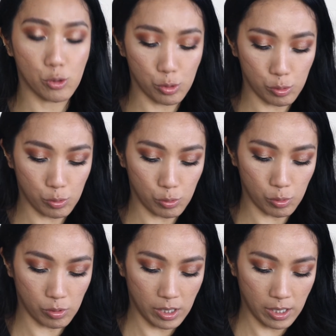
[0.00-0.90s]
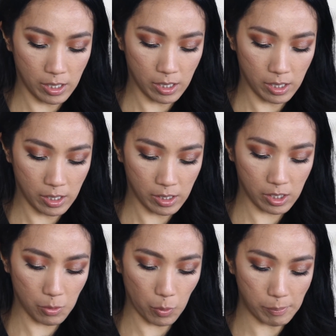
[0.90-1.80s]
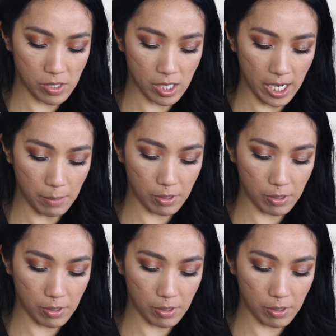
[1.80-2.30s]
to the website,